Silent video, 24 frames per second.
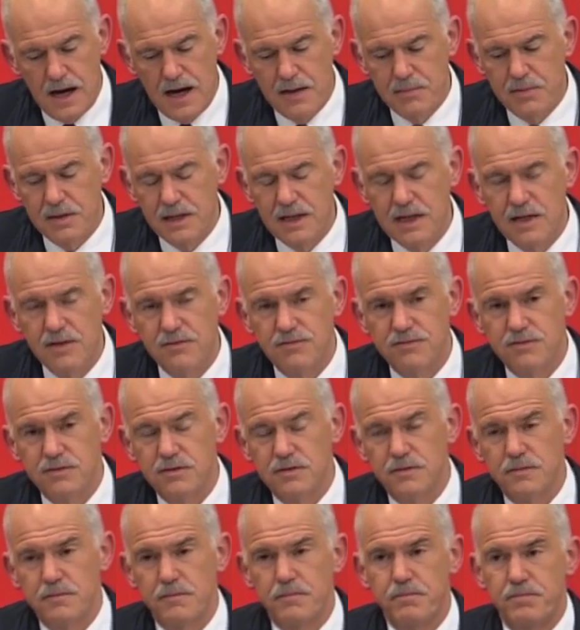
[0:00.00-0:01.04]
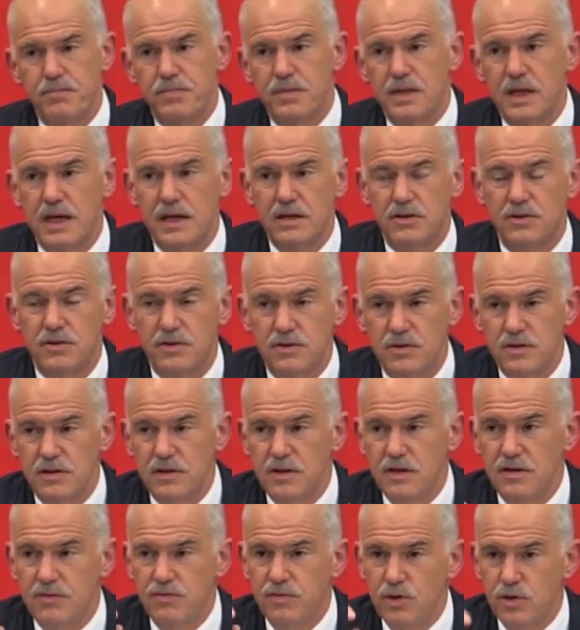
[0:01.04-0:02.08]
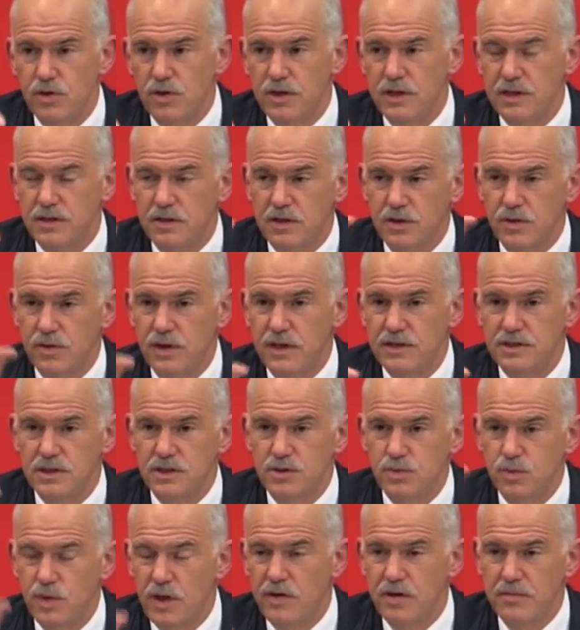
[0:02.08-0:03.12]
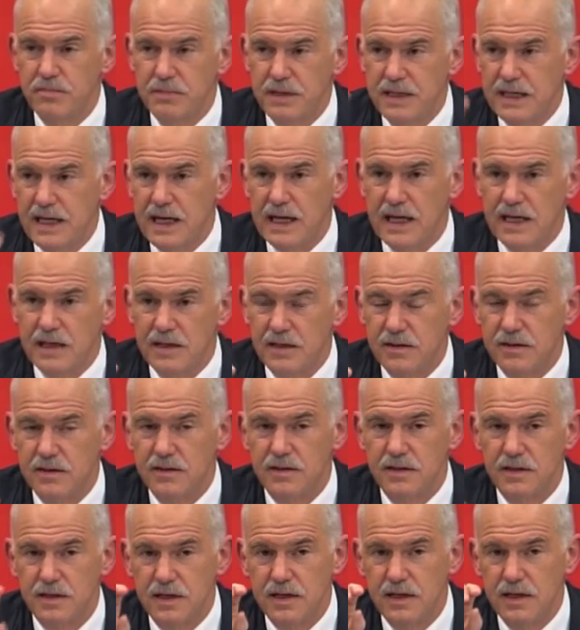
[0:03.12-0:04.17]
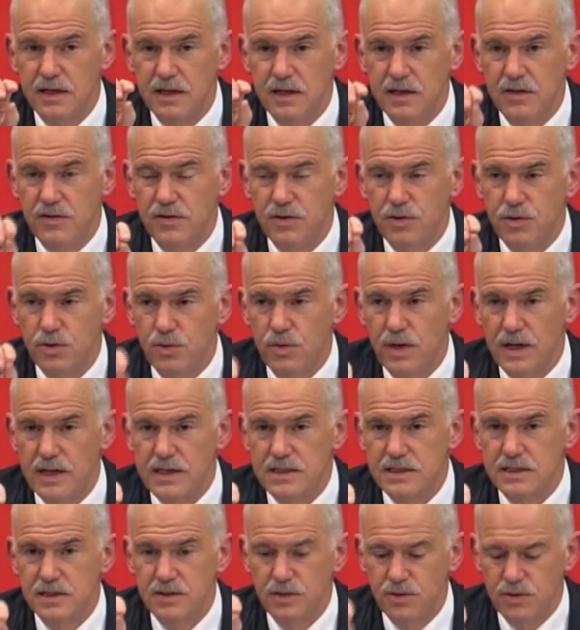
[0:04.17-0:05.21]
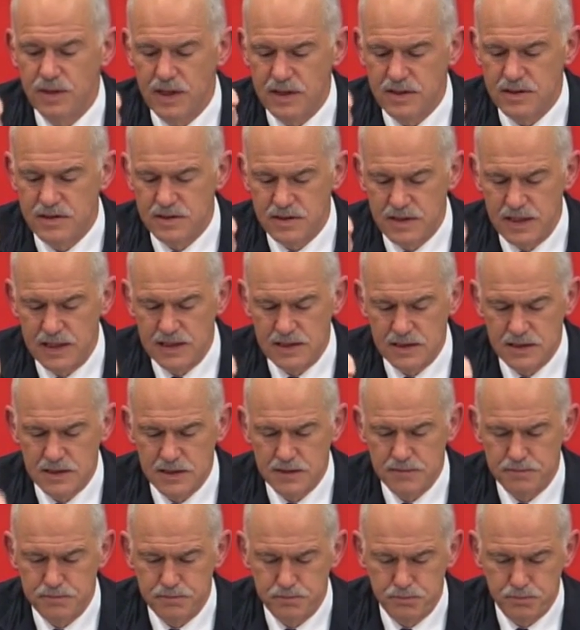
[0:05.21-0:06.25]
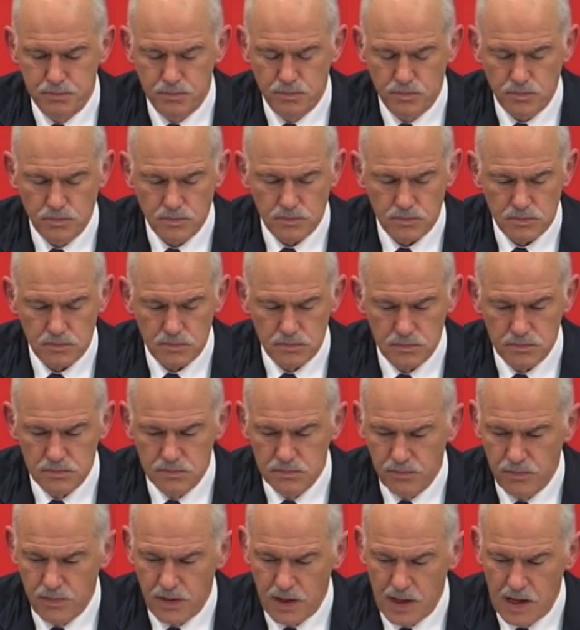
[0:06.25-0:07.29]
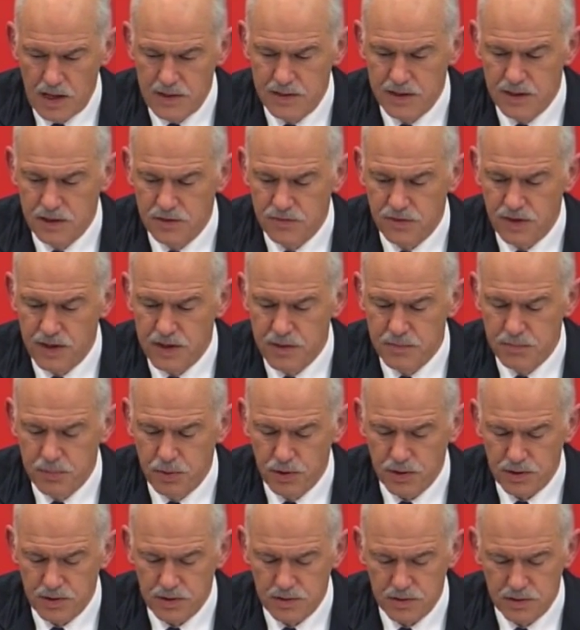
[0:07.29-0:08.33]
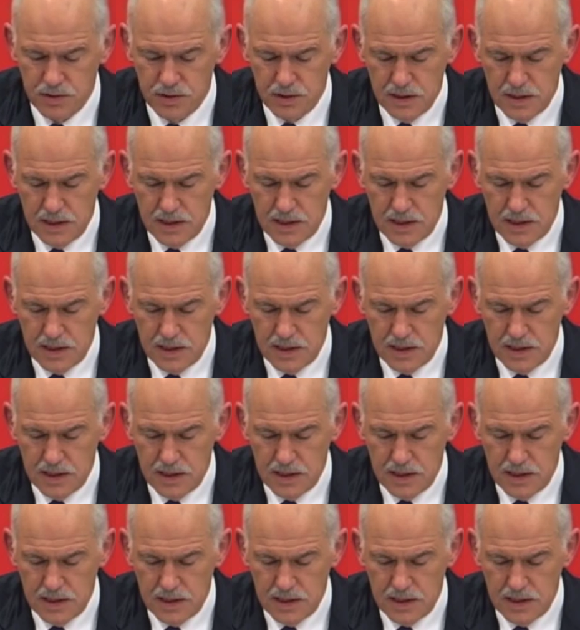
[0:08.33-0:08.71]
I believe that if we look at the crisis where it began in the US, in the United States, I think it's very important